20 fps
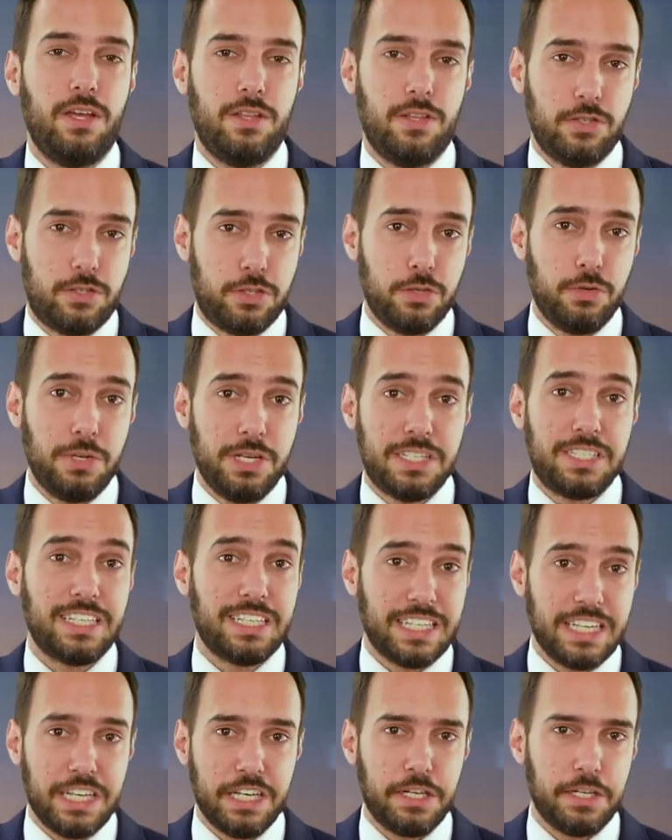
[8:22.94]
The student
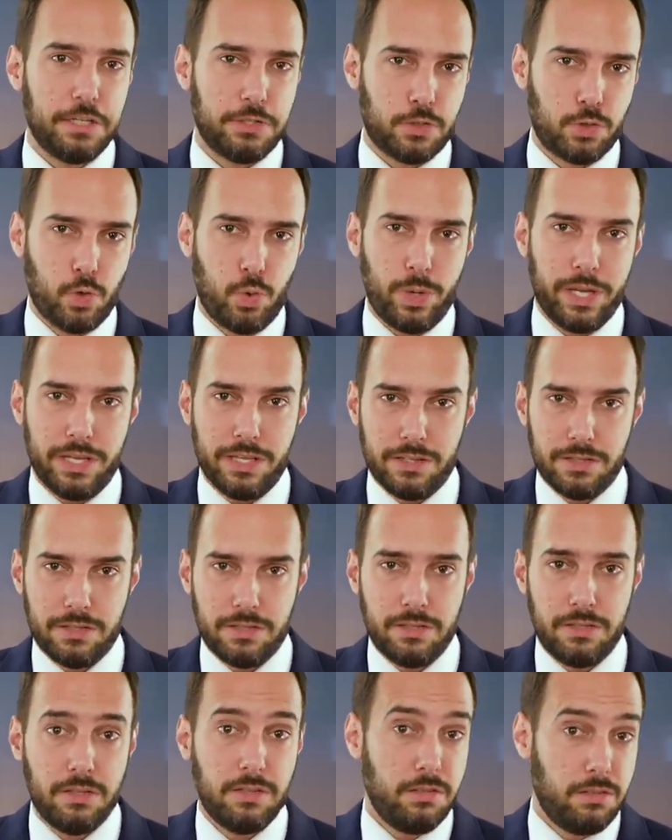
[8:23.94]
deleted his
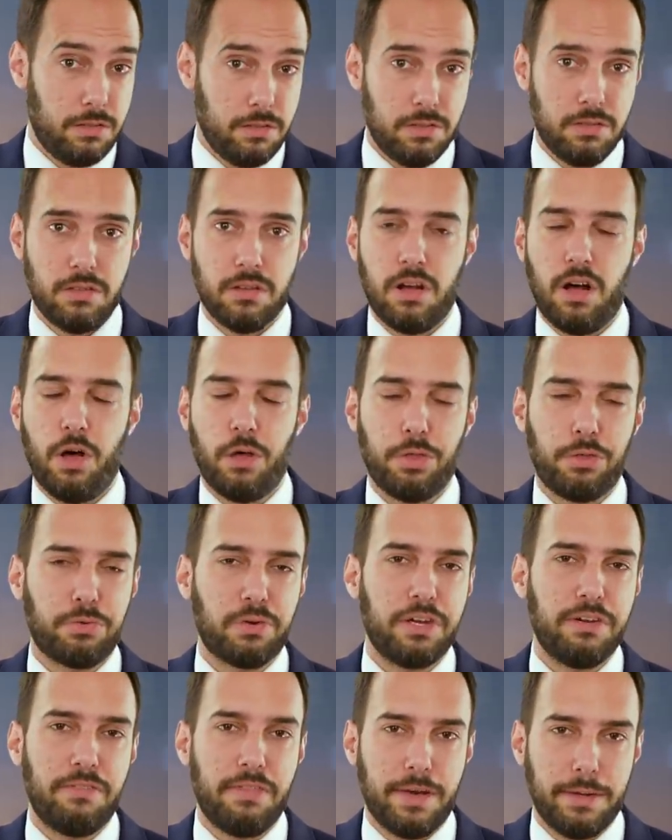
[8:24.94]
tweets, all
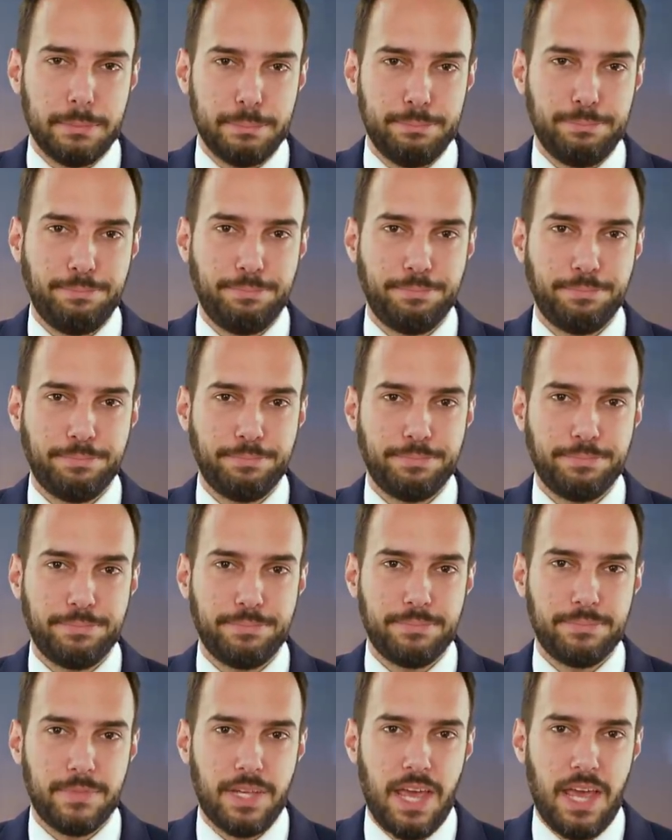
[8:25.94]
3 of them.
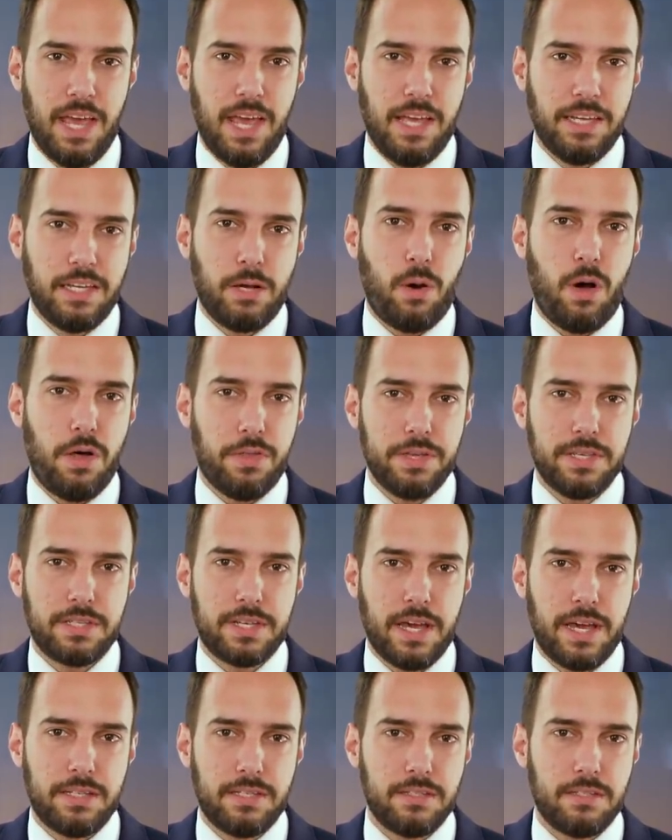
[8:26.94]
Now, all these
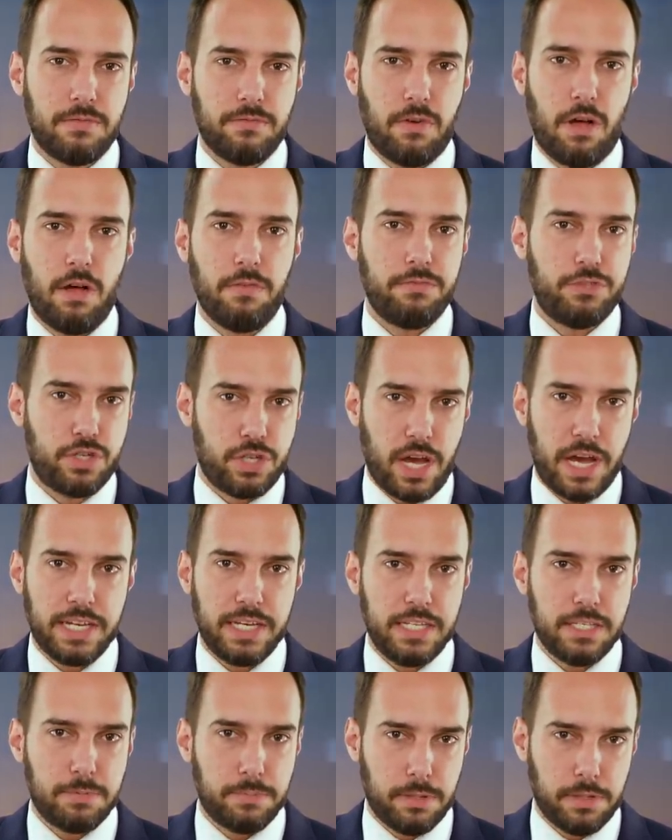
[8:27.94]
cases involve
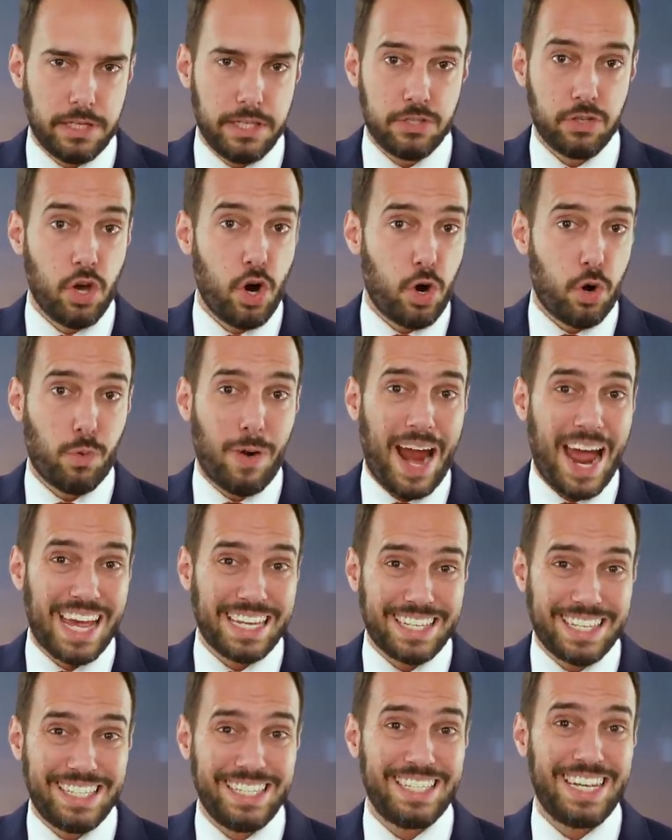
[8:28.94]
Chinese police
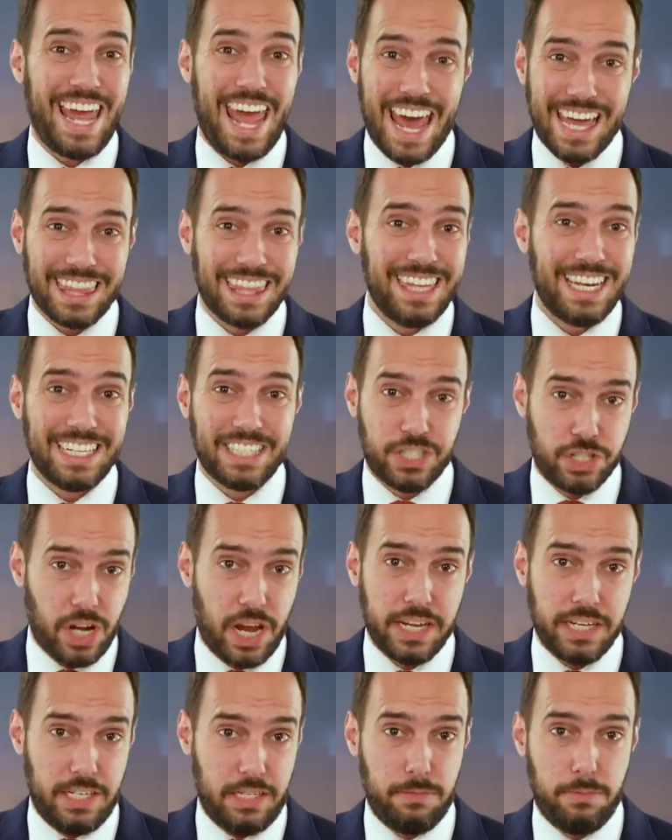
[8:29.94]
harassing ethnic
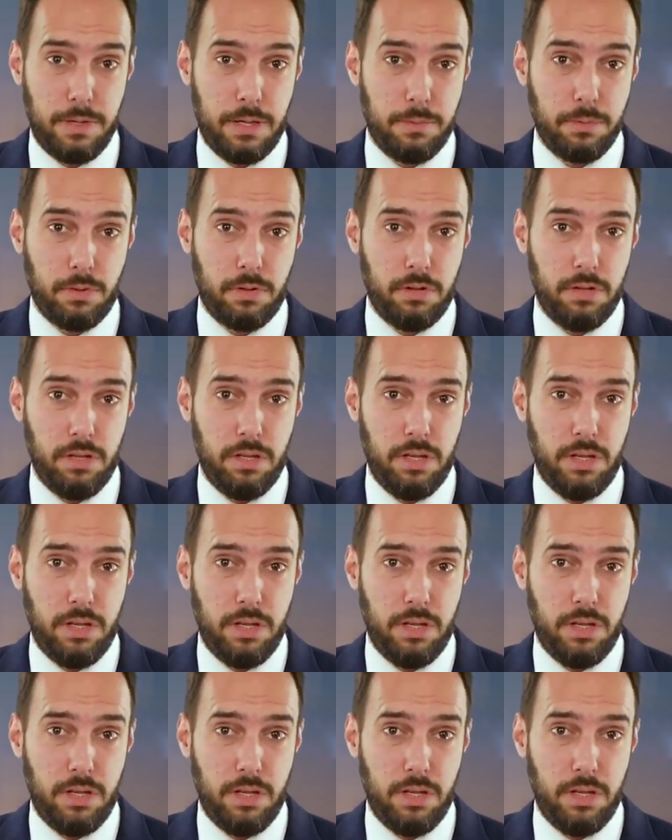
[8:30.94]
Chinese people.